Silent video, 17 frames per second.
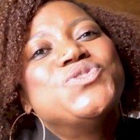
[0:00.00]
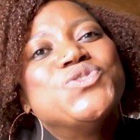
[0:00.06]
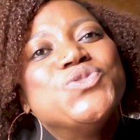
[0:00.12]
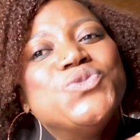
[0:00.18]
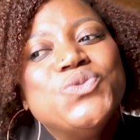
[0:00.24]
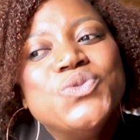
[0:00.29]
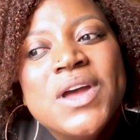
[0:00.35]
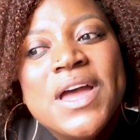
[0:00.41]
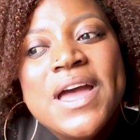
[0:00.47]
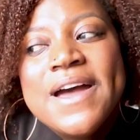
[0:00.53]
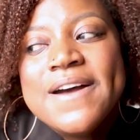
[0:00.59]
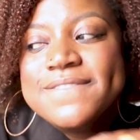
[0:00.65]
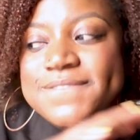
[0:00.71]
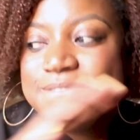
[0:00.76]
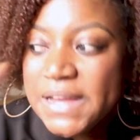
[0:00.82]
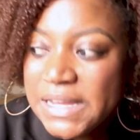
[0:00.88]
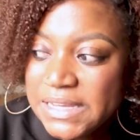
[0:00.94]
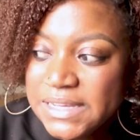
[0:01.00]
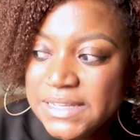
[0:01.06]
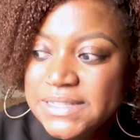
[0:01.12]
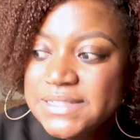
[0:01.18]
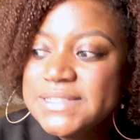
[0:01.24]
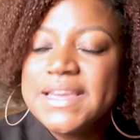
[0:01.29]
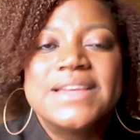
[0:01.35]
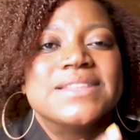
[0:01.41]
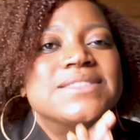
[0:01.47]
to
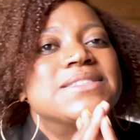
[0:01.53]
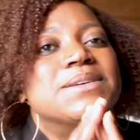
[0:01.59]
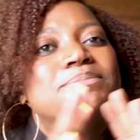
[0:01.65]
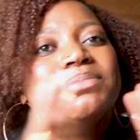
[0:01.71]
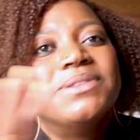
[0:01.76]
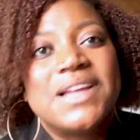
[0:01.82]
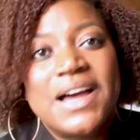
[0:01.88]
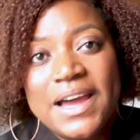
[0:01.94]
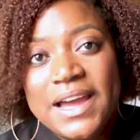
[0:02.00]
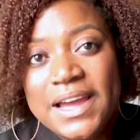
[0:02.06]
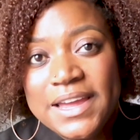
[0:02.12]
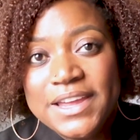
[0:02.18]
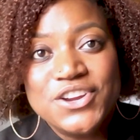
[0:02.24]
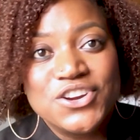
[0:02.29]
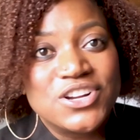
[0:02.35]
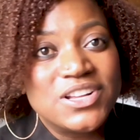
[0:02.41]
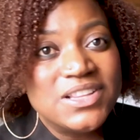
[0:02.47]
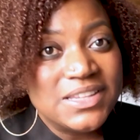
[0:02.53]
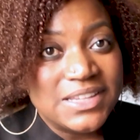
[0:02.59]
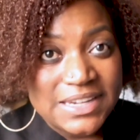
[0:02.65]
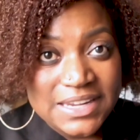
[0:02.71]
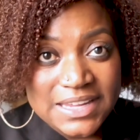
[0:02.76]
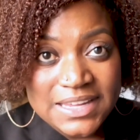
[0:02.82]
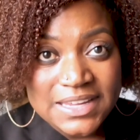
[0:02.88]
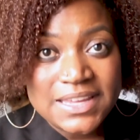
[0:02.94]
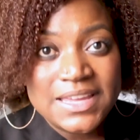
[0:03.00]
fund and supply your
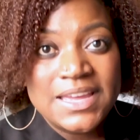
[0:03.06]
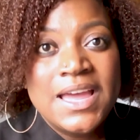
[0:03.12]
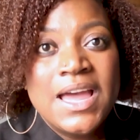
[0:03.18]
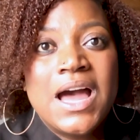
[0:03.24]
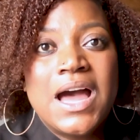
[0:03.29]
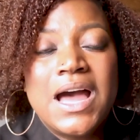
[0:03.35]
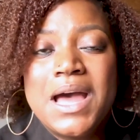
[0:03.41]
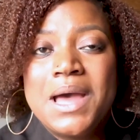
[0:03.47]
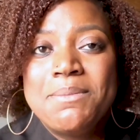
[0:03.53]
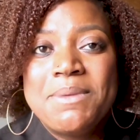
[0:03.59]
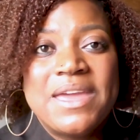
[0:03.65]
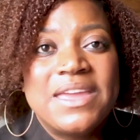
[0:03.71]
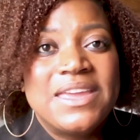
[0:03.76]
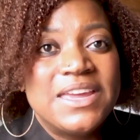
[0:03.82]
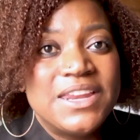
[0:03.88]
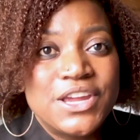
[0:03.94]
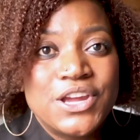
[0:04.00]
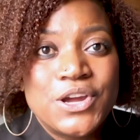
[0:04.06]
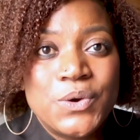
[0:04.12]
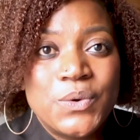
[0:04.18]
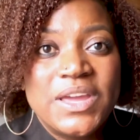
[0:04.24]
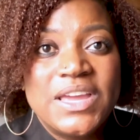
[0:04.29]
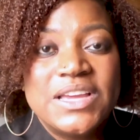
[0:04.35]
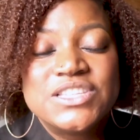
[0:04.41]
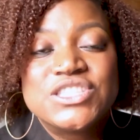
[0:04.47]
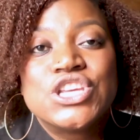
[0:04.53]
clinic and get it
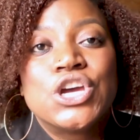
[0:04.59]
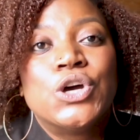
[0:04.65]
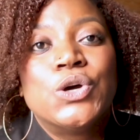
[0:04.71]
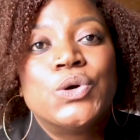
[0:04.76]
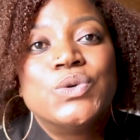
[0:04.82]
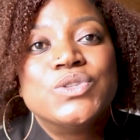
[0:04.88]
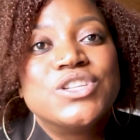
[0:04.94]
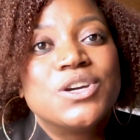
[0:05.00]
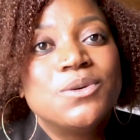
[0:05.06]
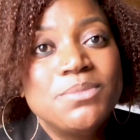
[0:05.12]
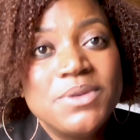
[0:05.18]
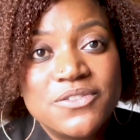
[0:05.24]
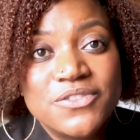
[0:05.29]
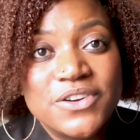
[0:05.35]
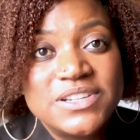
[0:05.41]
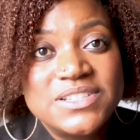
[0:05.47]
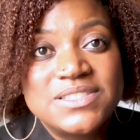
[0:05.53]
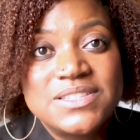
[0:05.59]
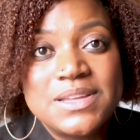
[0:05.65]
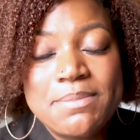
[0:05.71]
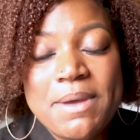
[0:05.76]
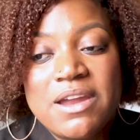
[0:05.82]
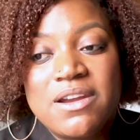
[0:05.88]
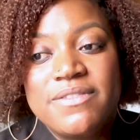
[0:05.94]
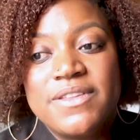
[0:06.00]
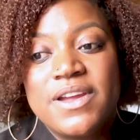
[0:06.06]
going. So don't be afraid to step
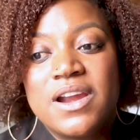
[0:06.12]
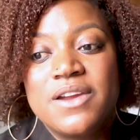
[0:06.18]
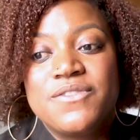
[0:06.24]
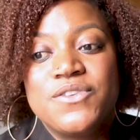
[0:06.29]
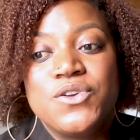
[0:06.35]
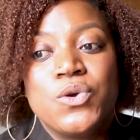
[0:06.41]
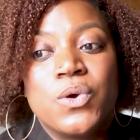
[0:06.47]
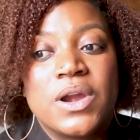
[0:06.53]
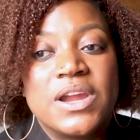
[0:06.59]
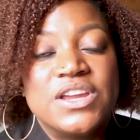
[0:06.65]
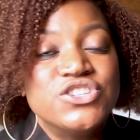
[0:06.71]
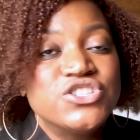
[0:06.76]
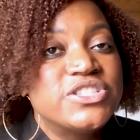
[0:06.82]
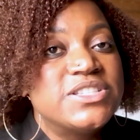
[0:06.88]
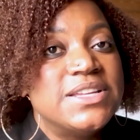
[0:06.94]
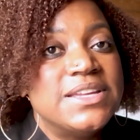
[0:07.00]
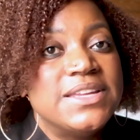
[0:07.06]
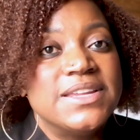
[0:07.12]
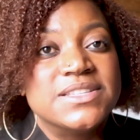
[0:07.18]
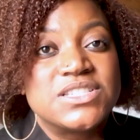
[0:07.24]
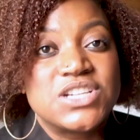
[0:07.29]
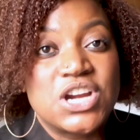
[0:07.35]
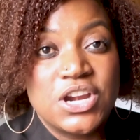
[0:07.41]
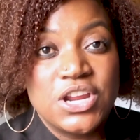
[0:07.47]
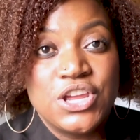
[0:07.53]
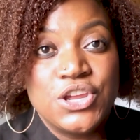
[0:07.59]
out on there. If you are interested in
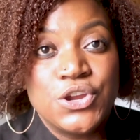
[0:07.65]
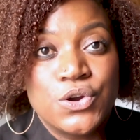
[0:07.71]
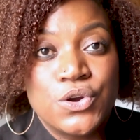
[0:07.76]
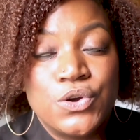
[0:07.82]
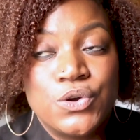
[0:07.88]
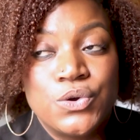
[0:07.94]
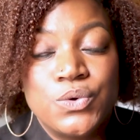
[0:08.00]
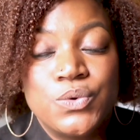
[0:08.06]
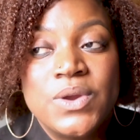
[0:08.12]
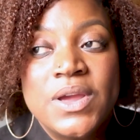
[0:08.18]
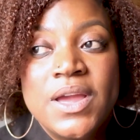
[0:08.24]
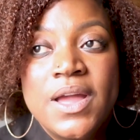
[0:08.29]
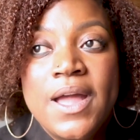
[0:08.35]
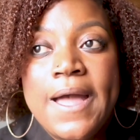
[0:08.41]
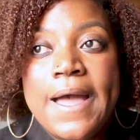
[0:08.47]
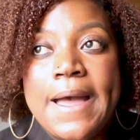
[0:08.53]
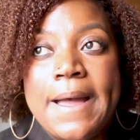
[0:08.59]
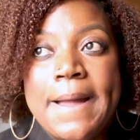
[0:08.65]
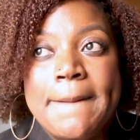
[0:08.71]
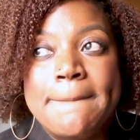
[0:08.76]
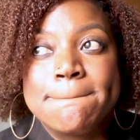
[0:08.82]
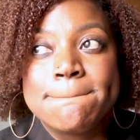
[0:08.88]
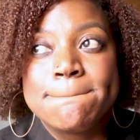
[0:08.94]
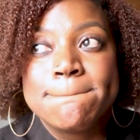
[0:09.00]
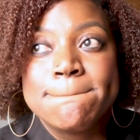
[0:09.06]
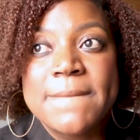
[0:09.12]
starting your own
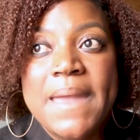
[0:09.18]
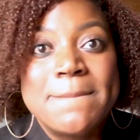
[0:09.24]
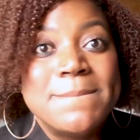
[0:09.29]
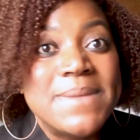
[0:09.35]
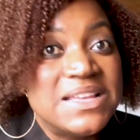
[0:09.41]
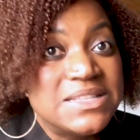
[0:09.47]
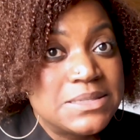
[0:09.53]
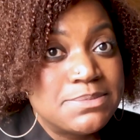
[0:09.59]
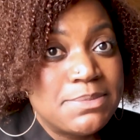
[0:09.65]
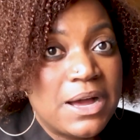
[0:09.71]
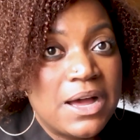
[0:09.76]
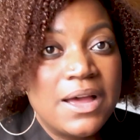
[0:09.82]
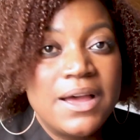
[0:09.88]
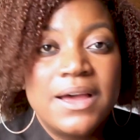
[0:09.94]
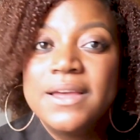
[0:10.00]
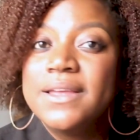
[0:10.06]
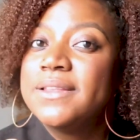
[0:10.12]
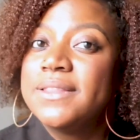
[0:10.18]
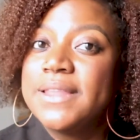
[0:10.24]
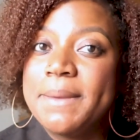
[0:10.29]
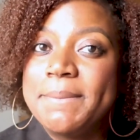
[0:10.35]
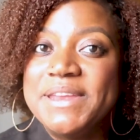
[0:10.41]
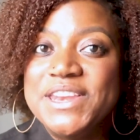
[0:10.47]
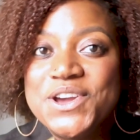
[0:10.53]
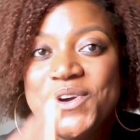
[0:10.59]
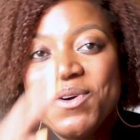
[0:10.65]
med spa, let
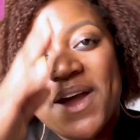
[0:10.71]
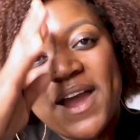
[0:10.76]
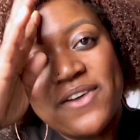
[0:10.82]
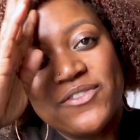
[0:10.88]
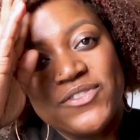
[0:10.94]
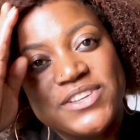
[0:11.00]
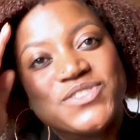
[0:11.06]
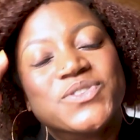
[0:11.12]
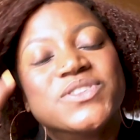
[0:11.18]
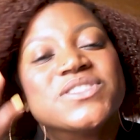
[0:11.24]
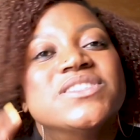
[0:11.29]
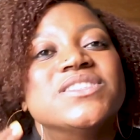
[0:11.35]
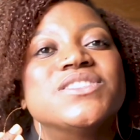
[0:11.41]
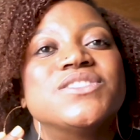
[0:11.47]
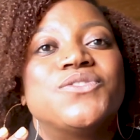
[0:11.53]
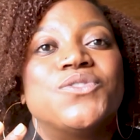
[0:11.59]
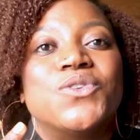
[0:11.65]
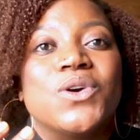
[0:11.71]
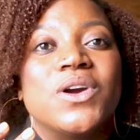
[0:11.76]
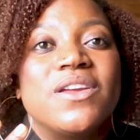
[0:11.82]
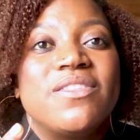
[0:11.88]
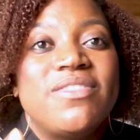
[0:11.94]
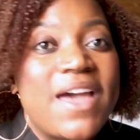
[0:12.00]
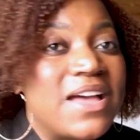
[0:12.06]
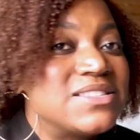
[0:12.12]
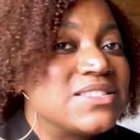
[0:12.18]
me know. I have resources for
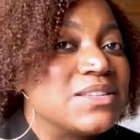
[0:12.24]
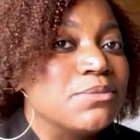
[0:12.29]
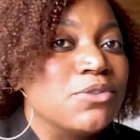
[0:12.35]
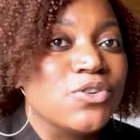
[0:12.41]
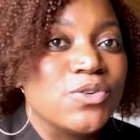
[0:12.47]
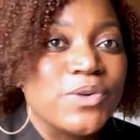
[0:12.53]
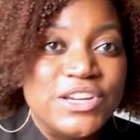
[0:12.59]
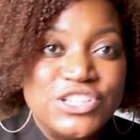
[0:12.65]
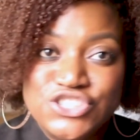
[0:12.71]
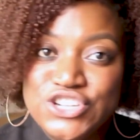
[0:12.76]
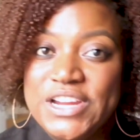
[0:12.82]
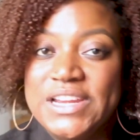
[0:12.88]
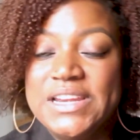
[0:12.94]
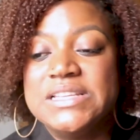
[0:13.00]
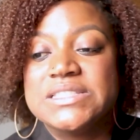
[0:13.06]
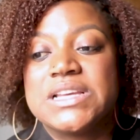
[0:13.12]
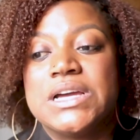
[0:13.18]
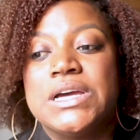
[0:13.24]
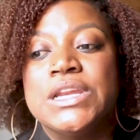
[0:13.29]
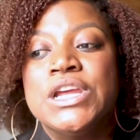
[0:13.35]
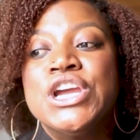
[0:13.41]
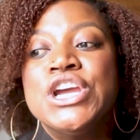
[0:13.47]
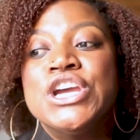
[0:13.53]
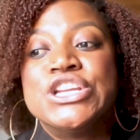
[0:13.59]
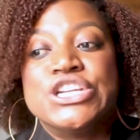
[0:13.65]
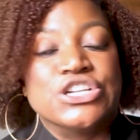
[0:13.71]
that, some great trainings on
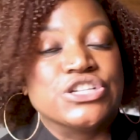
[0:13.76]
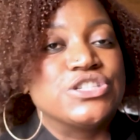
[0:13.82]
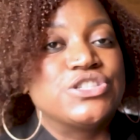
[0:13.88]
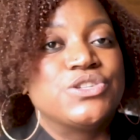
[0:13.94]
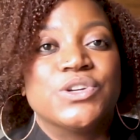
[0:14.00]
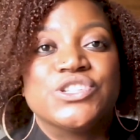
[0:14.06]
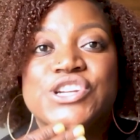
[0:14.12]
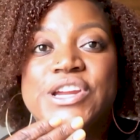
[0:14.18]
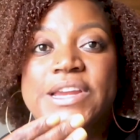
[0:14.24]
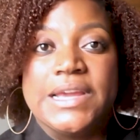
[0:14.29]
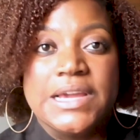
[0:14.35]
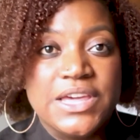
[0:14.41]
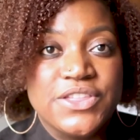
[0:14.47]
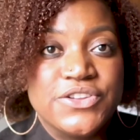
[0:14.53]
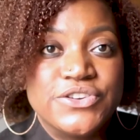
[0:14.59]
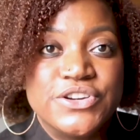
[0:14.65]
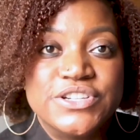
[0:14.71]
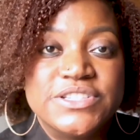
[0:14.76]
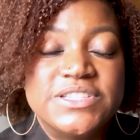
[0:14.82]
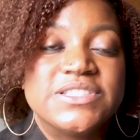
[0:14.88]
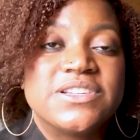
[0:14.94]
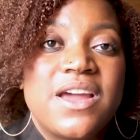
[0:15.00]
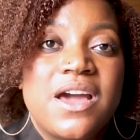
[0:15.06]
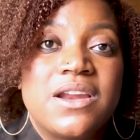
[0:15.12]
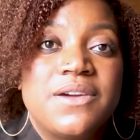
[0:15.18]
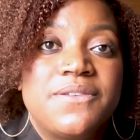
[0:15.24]
nurses who are training other nurses
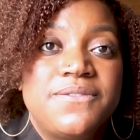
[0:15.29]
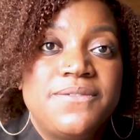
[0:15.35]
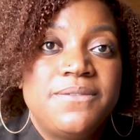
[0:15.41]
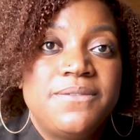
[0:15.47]
on how